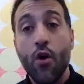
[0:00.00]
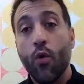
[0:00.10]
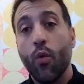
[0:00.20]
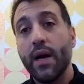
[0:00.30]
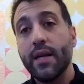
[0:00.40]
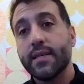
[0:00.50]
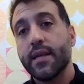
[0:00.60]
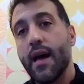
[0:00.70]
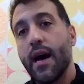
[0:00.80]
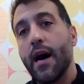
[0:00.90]
Once
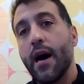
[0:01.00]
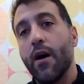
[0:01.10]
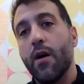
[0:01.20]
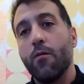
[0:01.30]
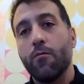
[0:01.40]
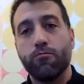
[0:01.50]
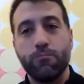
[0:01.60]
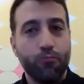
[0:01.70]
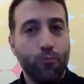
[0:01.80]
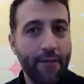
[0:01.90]

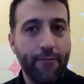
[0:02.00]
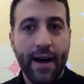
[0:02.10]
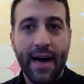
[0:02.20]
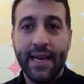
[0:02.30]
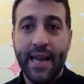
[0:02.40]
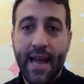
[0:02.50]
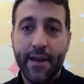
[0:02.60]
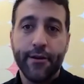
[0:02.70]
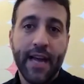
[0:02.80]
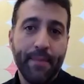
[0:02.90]
Wi-Fi and the
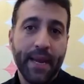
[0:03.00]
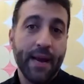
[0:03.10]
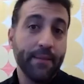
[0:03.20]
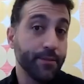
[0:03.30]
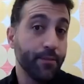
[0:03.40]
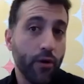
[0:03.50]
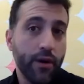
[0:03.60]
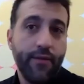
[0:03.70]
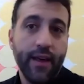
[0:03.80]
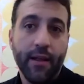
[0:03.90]
internet becomes more
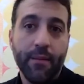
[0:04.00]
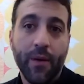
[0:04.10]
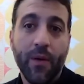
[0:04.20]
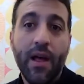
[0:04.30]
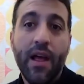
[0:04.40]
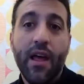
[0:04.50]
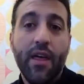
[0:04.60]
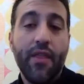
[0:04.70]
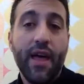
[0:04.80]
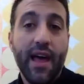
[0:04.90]
available,
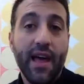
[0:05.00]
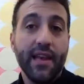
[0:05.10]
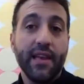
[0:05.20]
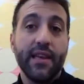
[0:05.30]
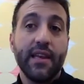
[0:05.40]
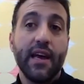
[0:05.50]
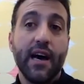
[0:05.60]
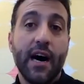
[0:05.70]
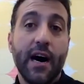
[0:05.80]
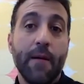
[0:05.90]
then
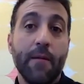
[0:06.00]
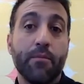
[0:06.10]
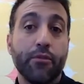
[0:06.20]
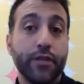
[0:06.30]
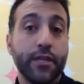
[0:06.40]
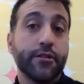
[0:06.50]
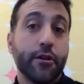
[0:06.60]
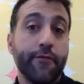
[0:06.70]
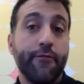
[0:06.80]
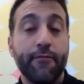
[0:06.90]
Brazilians
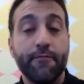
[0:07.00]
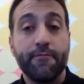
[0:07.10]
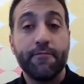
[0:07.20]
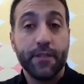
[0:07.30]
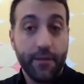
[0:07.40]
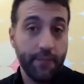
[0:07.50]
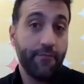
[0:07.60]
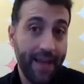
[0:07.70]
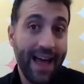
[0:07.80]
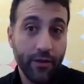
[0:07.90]

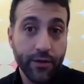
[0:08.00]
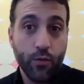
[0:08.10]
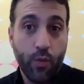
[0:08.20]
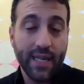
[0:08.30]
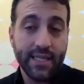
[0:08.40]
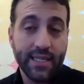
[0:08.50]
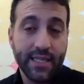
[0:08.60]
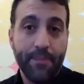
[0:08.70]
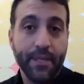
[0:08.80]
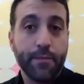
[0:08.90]
found
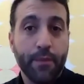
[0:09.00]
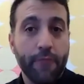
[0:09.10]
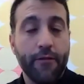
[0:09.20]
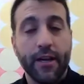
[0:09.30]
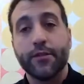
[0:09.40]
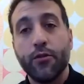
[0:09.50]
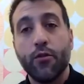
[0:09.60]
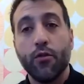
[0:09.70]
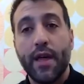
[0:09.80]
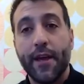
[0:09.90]
WhatsApp, this perfect
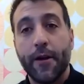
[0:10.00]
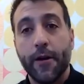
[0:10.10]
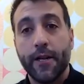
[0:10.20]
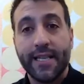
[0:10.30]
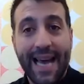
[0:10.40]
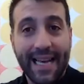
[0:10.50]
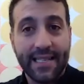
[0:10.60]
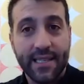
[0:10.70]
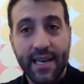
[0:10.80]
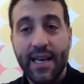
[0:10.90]
tool that they could
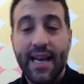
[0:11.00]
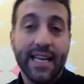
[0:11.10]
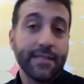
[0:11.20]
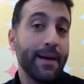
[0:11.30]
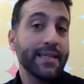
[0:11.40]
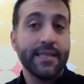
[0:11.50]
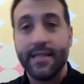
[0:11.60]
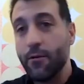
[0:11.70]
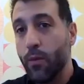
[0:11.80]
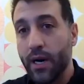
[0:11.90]
text as much as
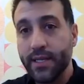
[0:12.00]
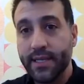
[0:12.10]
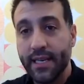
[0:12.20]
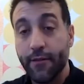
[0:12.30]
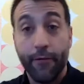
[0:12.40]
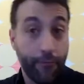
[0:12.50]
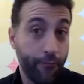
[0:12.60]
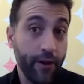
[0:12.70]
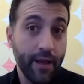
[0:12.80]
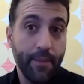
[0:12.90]
they wanted for
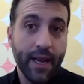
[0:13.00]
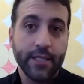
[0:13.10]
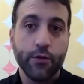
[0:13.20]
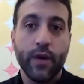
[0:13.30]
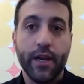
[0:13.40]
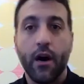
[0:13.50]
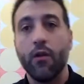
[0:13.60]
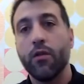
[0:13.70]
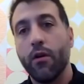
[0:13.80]
free because it went all